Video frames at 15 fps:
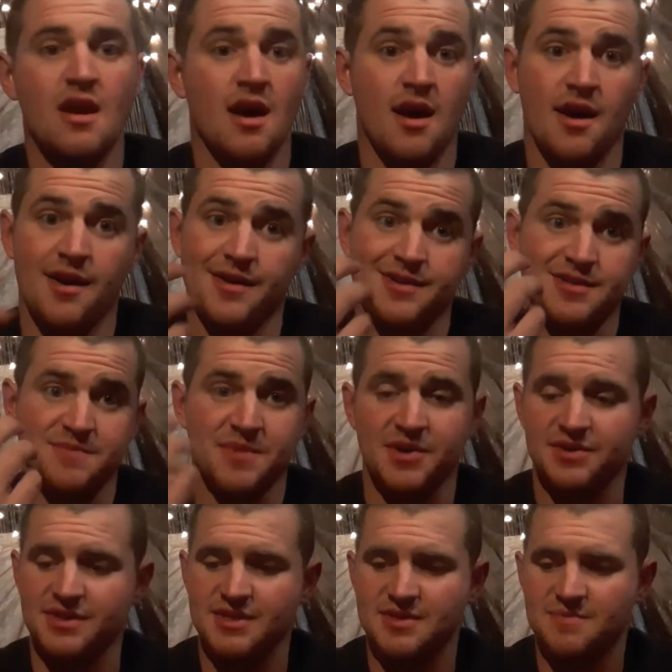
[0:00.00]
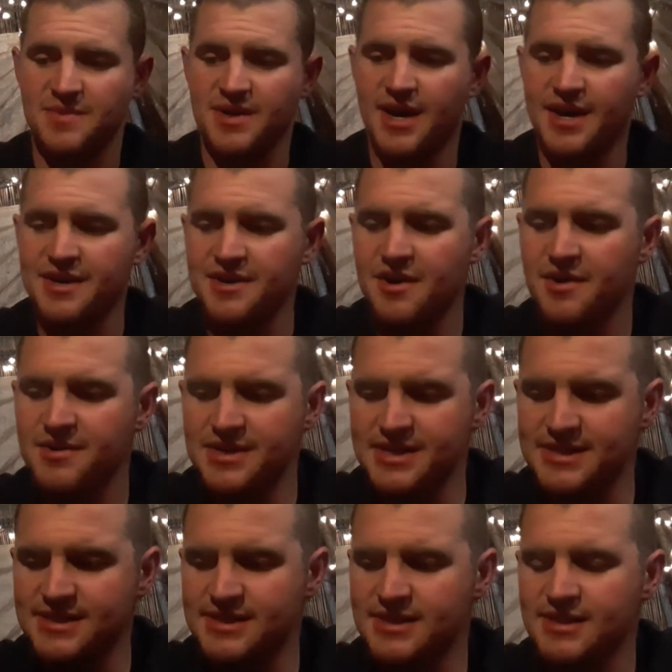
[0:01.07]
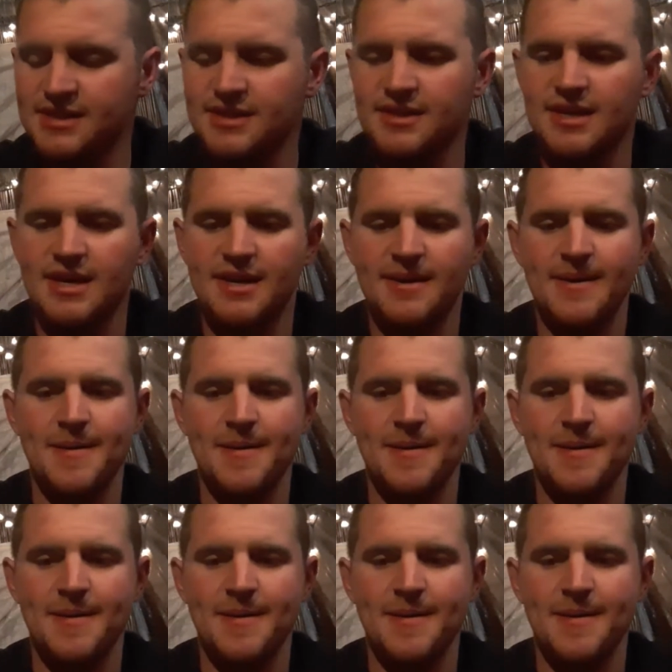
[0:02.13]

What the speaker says: I already smoked this, but I noticed that